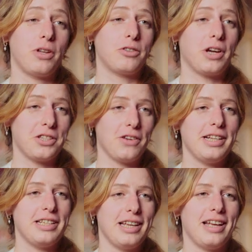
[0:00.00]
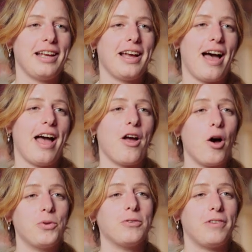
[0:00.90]
upon graduating, I
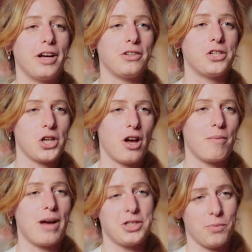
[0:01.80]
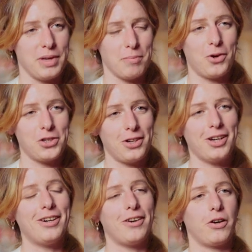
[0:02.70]
hope to find a job as a BIM
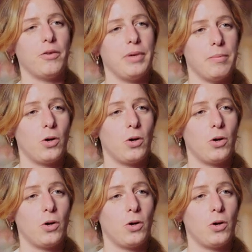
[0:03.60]
moderator or a BIM